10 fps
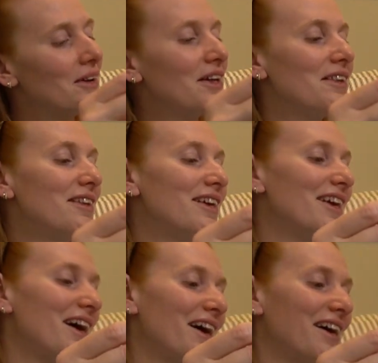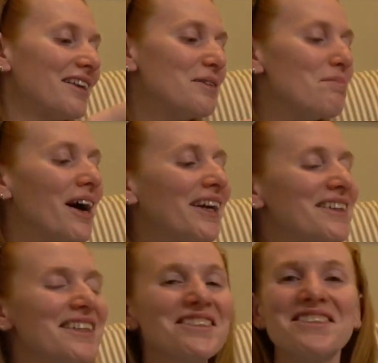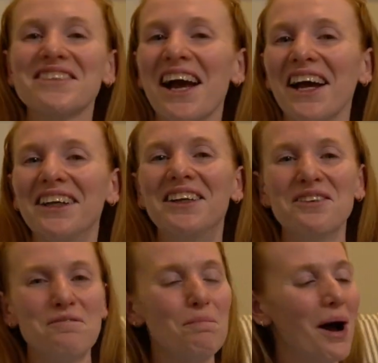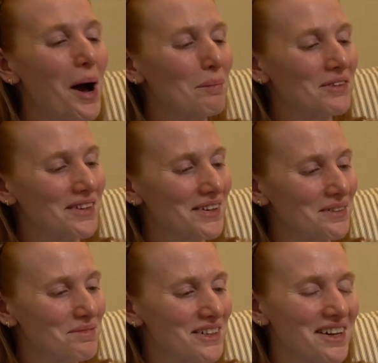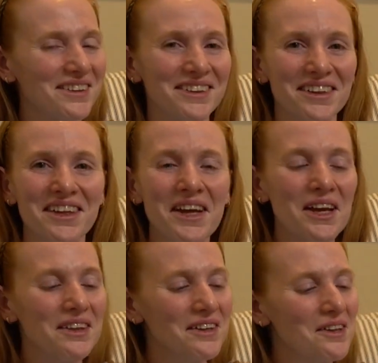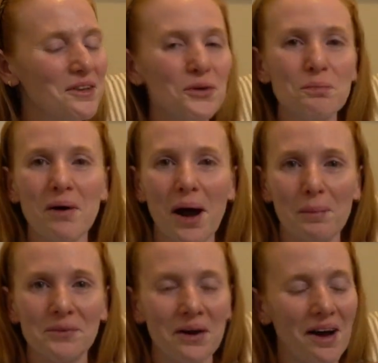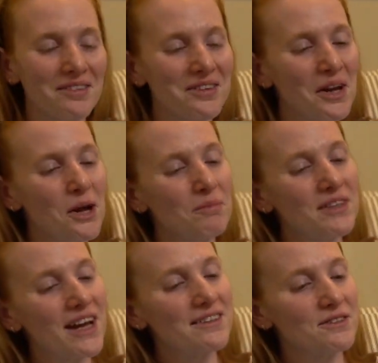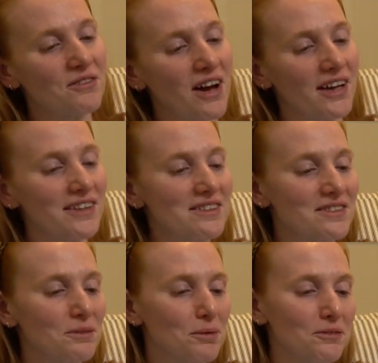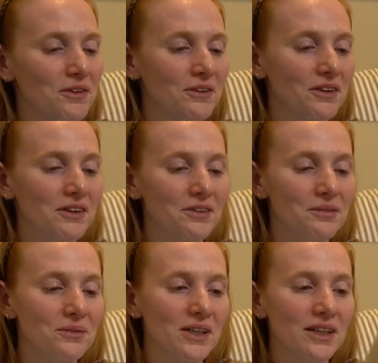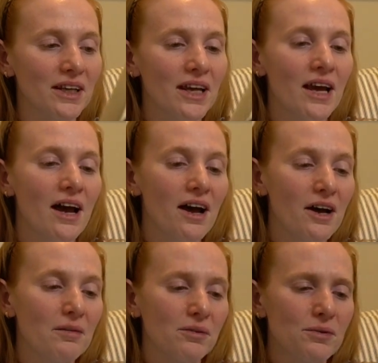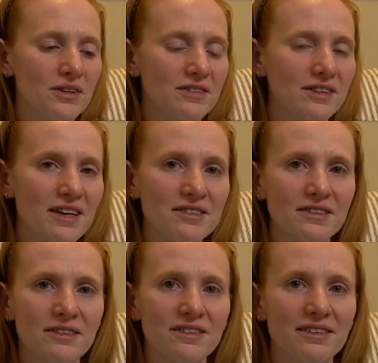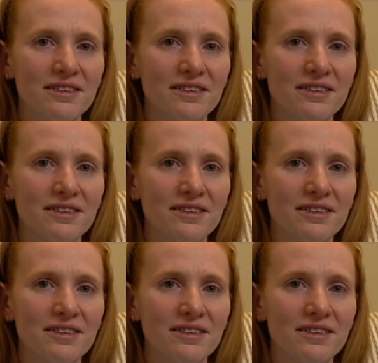no, the uh, the binding just kind of popped a little bit on the the glue popped off, but that's fine. It's still perfectly good to read. Um, oh, that's a nice and